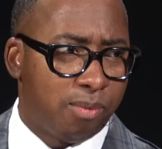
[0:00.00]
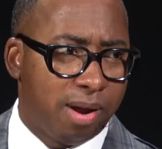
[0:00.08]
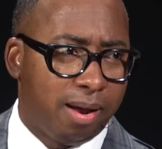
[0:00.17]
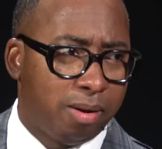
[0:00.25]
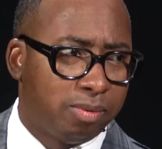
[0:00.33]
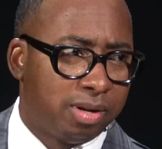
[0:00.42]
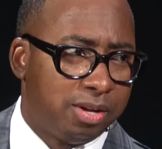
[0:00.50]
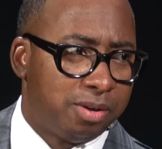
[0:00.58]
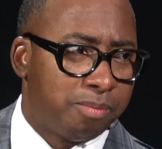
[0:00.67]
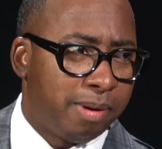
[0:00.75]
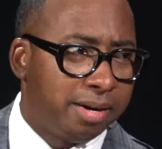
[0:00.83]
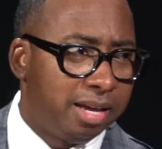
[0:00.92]
around
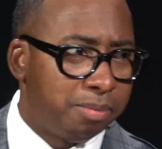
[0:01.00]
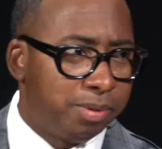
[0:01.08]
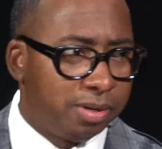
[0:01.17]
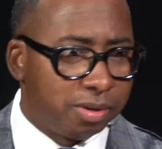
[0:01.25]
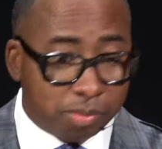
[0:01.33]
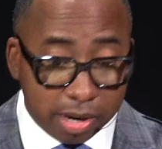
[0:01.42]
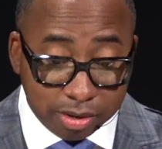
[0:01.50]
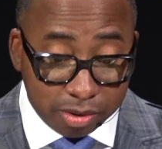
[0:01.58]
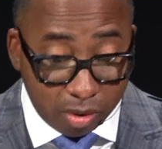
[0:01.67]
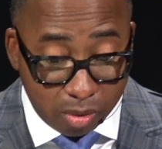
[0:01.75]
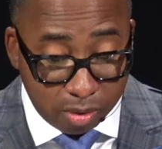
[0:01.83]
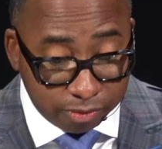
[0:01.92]
my neighborhood. Well, you
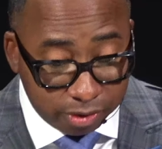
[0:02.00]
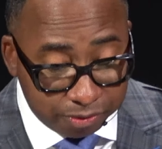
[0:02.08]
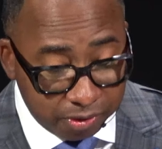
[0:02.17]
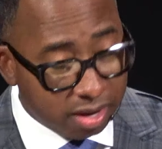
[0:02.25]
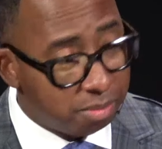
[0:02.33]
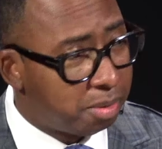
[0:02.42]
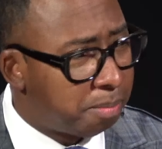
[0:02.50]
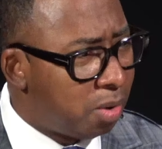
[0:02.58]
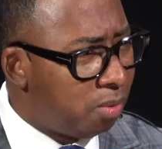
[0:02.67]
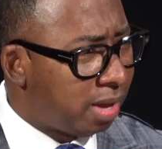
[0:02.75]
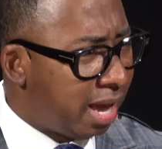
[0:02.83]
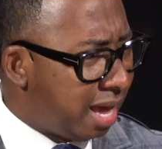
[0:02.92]
know, if you feed them a
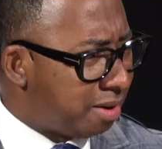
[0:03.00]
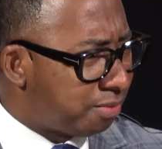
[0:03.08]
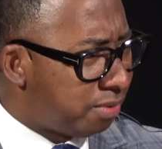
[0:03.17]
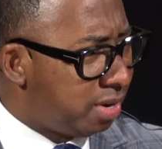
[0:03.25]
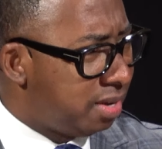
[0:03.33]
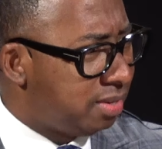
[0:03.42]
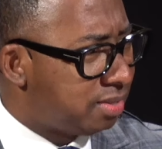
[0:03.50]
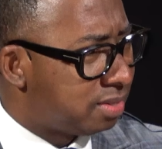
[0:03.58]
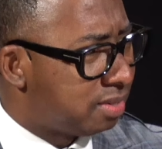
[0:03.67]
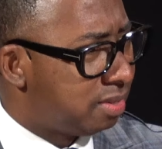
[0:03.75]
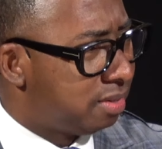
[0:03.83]
bowl of antifreeze.